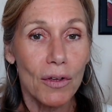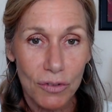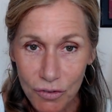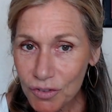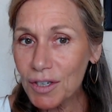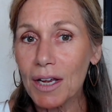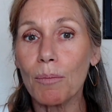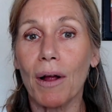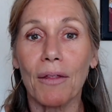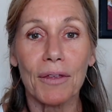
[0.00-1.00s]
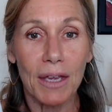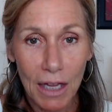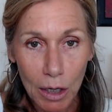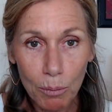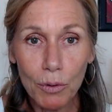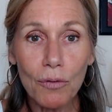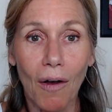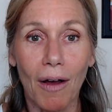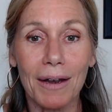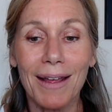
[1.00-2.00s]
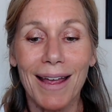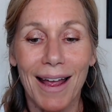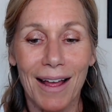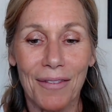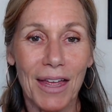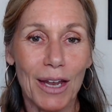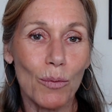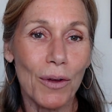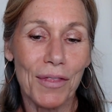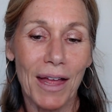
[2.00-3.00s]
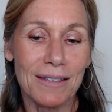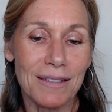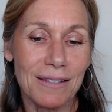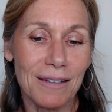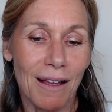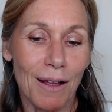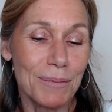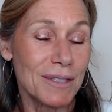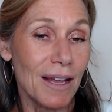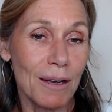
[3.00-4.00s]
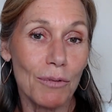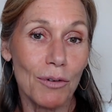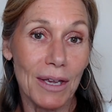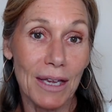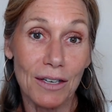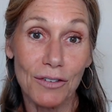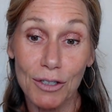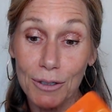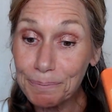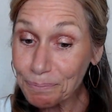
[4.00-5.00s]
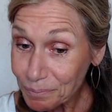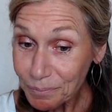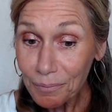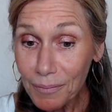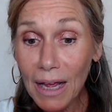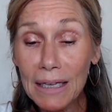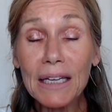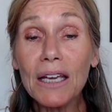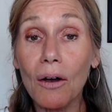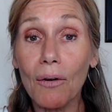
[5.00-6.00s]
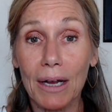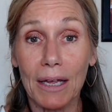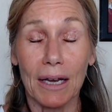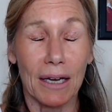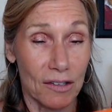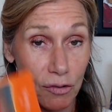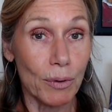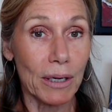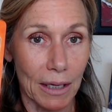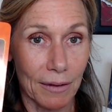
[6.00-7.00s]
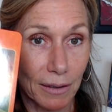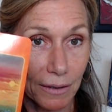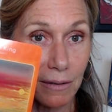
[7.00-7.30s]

So just take a breath. It'll move on. And then with that sun moving into Leo again, and it's really the